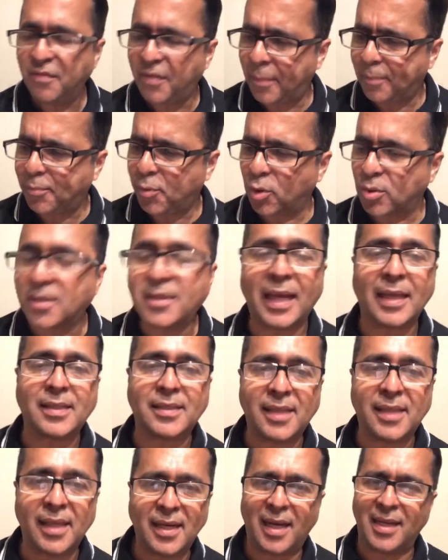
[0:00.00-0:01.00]
for
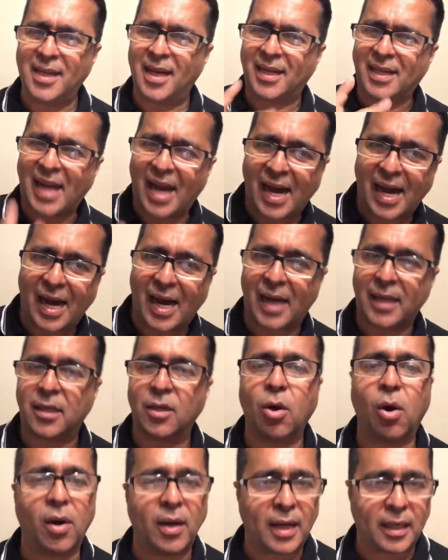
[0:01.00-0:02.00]
processing and your
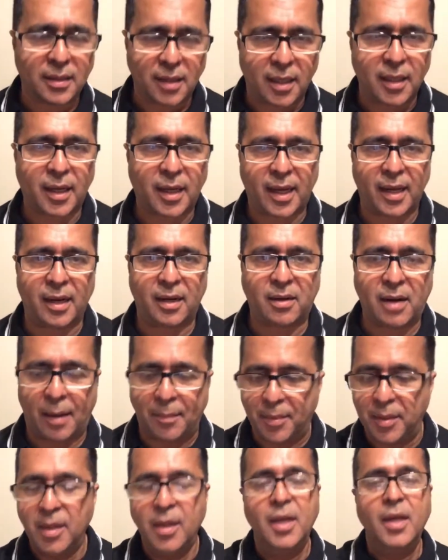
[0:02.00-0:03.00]
card and all that other kind of
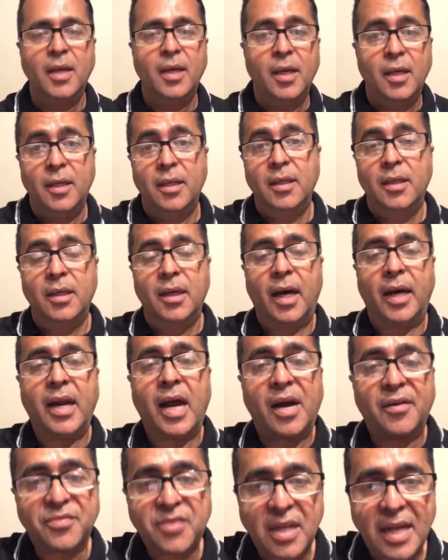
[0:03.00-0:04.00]
crap.
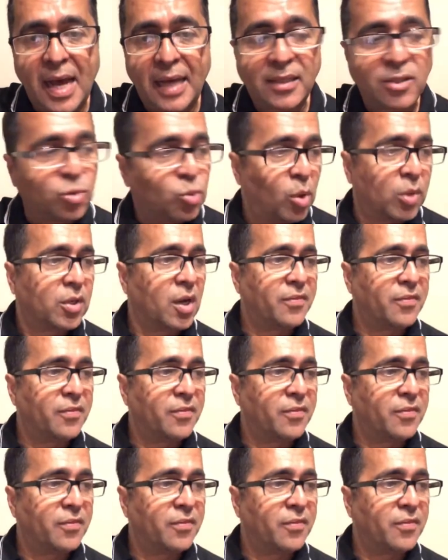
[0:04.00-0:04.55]
And after that, it's